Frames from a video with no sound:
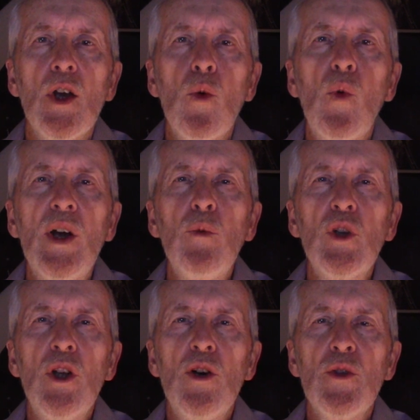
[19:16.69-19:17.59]
Where
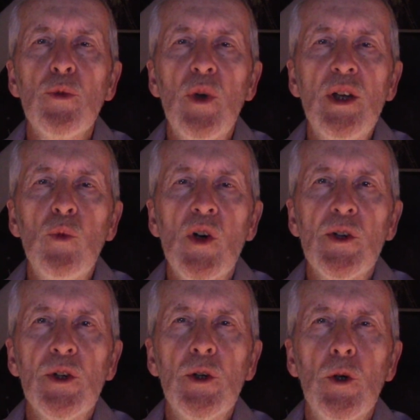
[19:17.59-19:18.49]
will all the
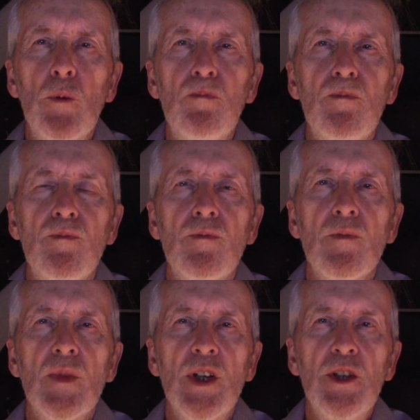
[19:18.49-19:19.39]
rainwater go?
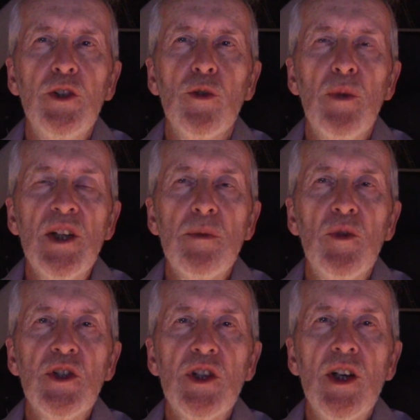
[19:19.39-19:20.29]
Into your
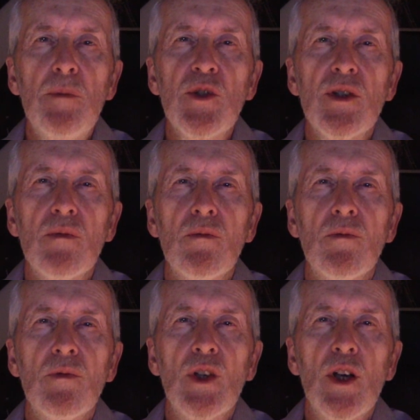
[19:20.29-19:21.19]
basement steps?
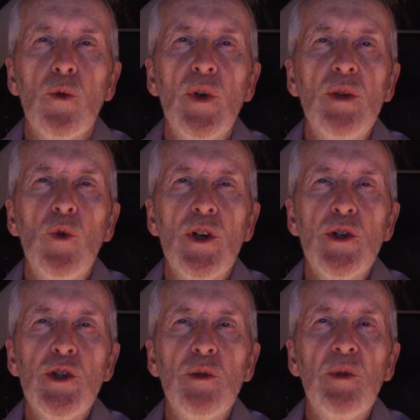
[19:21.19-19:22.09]
Rainwater
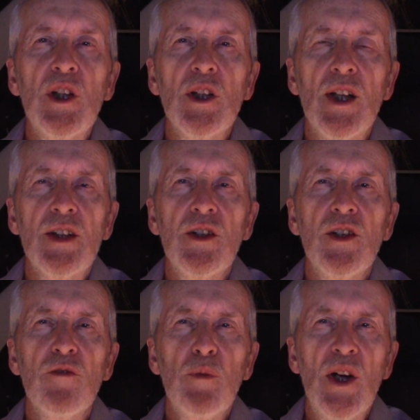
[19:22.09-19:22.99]
should be collected
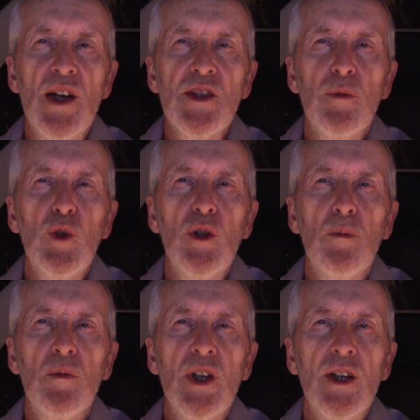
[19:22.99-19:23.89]
if
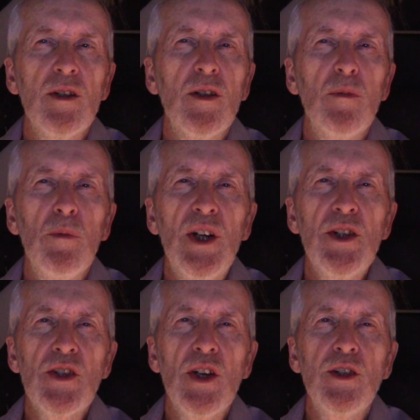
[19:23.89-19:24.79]
possible, and my
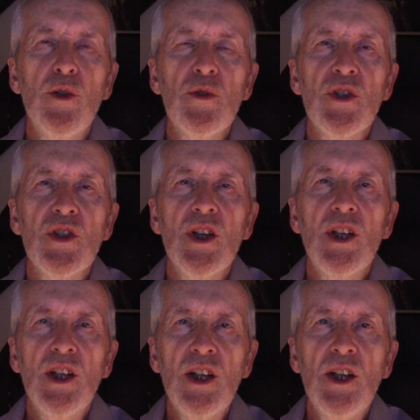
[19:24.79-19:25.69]
design uses
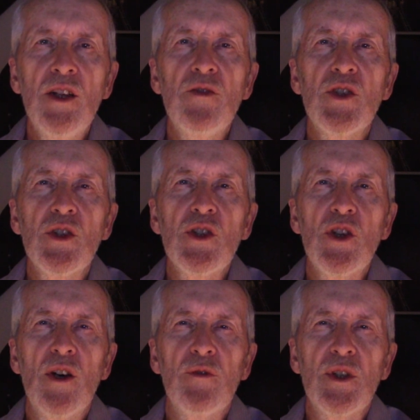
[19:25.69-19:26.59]
eaves and
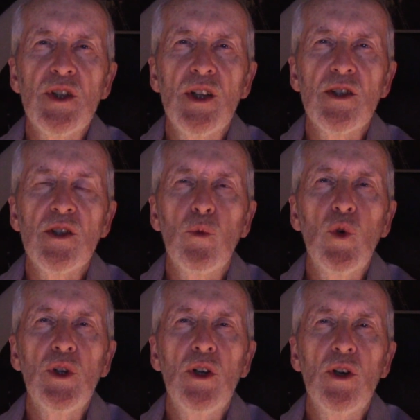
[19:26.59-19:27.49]
soffits, that's the
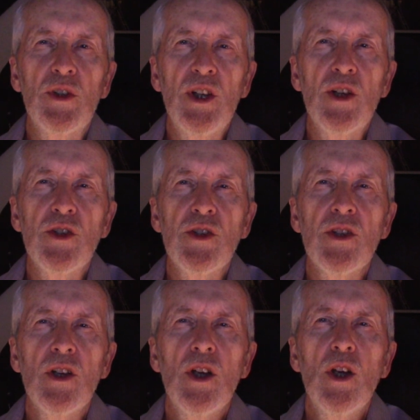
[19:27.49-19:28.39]
wood along the
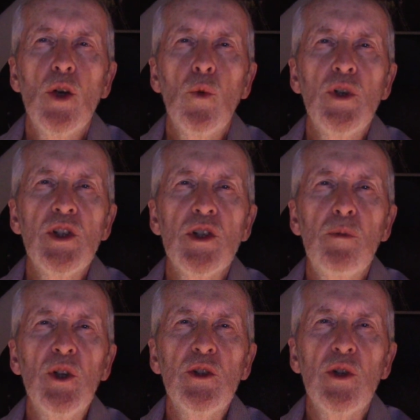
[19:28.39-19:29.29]
edges, which is
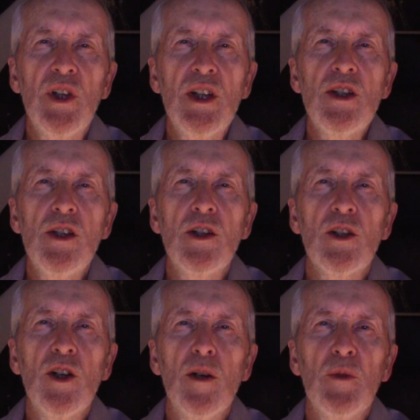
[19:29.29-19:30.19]
built to easily
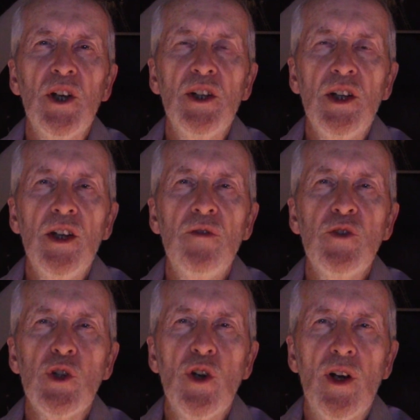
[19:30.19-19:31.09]
accommodate eaves
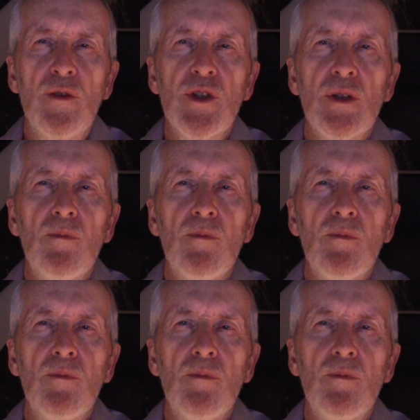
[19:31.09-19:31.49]
troughs.